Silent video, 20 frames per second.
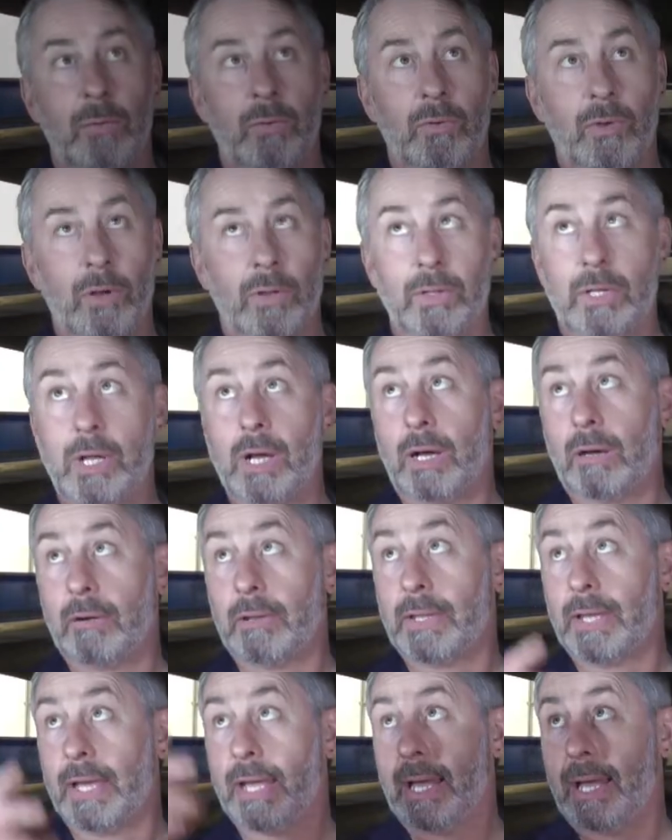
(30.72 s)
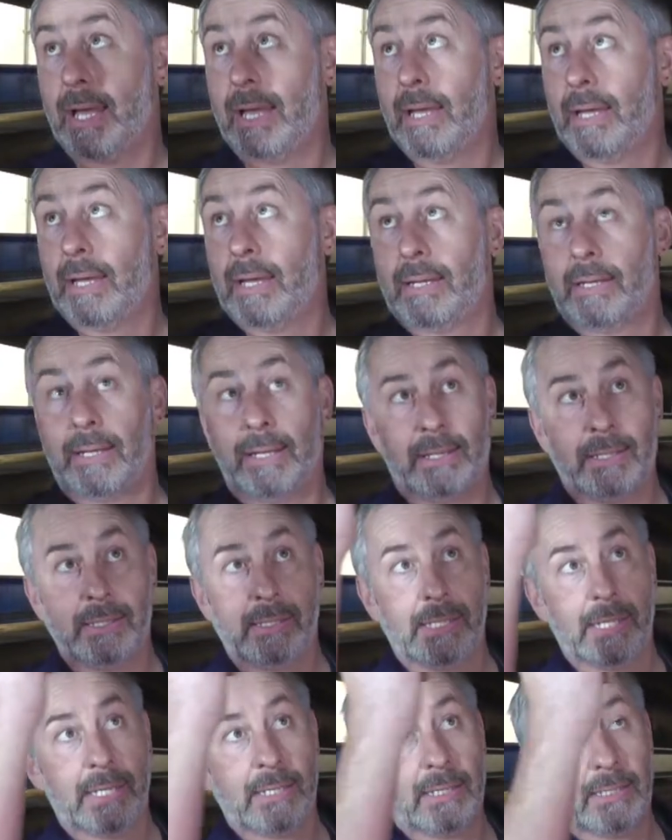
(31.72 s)
We've got the car in the air and you can
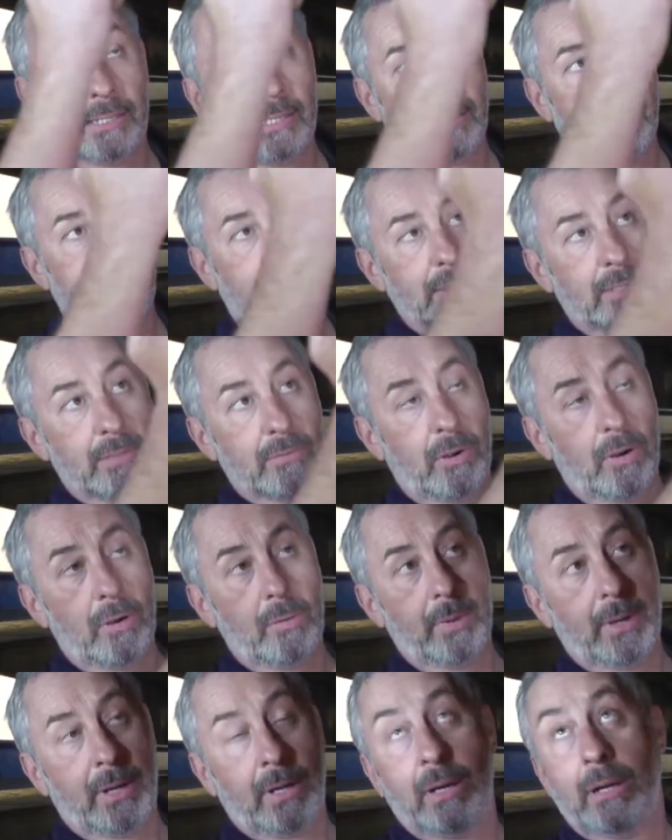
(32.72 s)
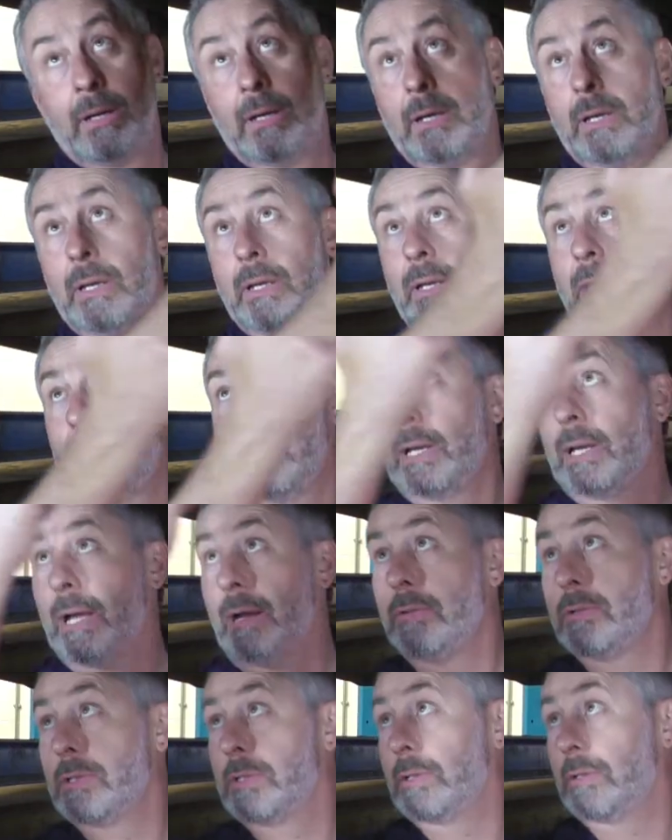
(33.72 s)
see this is the anti-roll bar. It
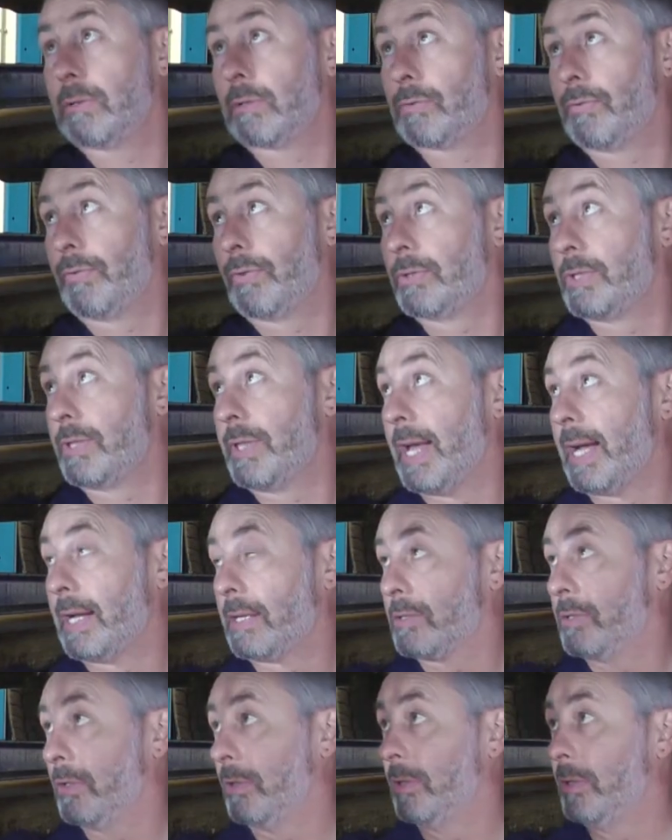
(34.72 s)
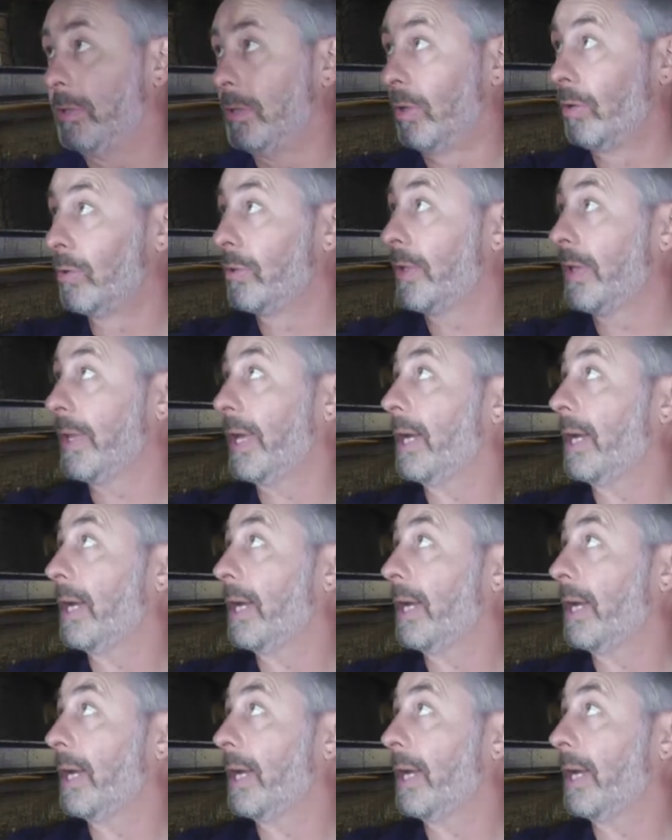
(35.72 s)
goes across the front of the axle, under the